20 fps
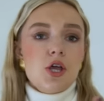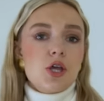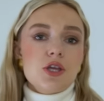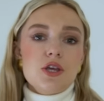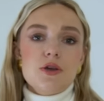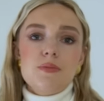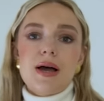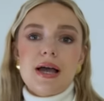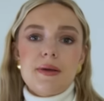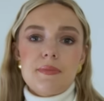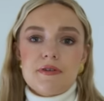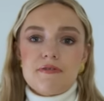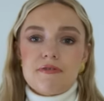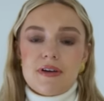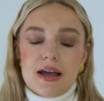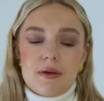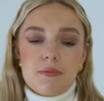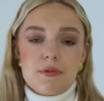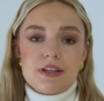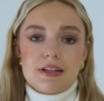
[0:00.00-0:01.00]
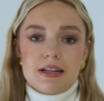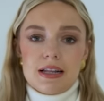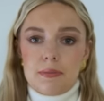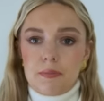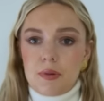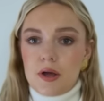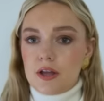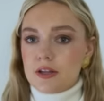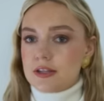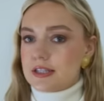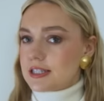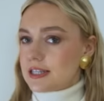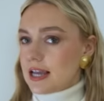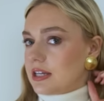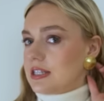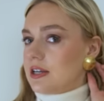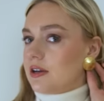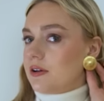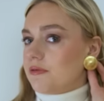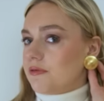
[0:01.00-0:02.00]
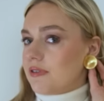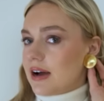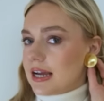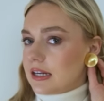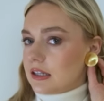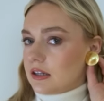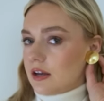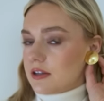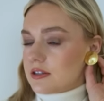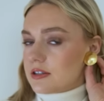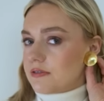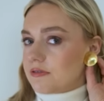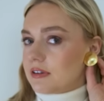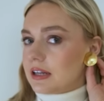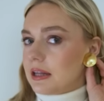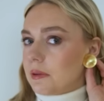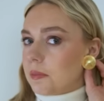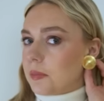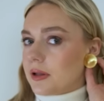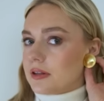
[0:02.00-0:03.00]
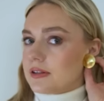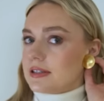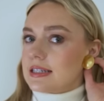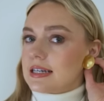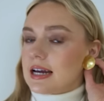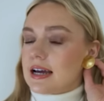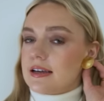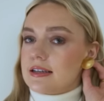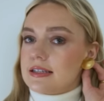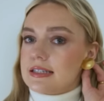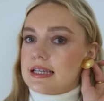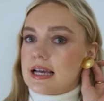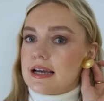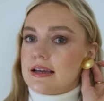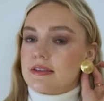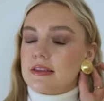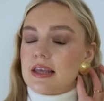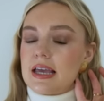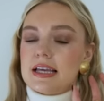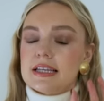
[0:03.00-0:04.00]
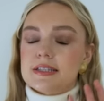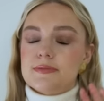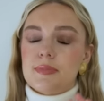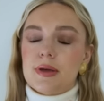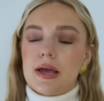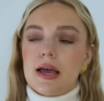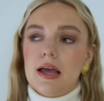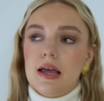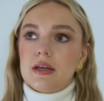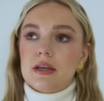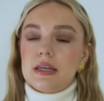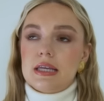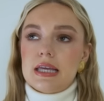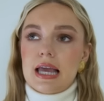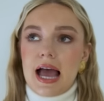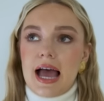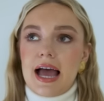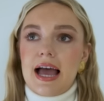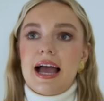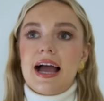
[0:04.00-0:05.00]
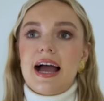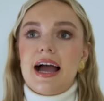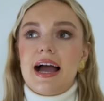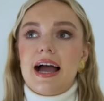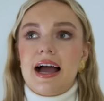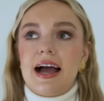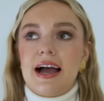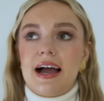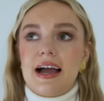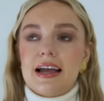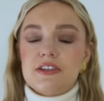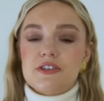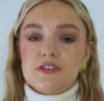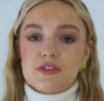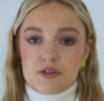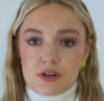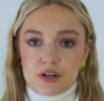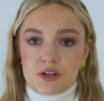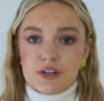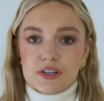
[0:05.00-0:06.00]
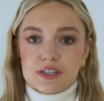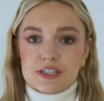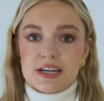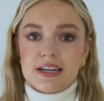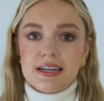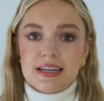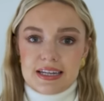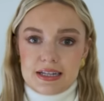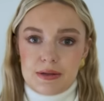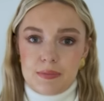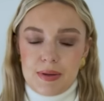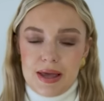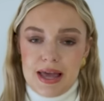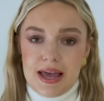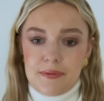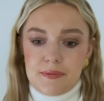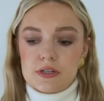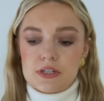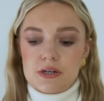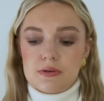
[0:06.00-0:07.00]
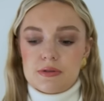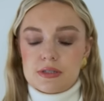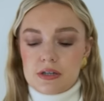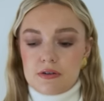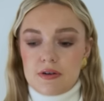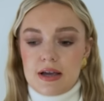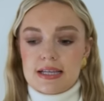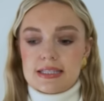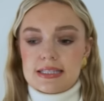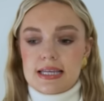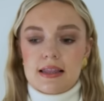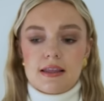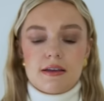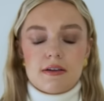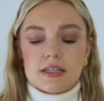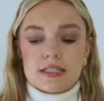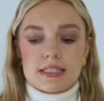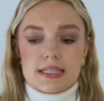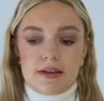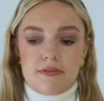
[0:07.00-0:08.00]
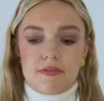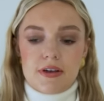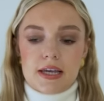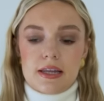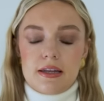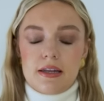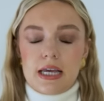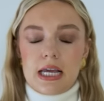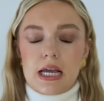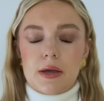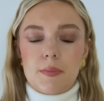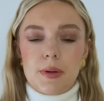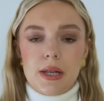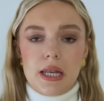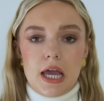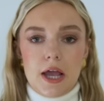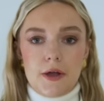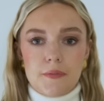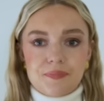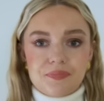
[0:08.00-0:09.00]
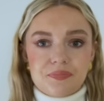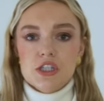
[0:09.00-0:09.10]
You might be fine with clip-ons because you can find lots of clip-on styles like this, but yeah, I struggled a little bit. She was a great seller. I'll see if I can link her below.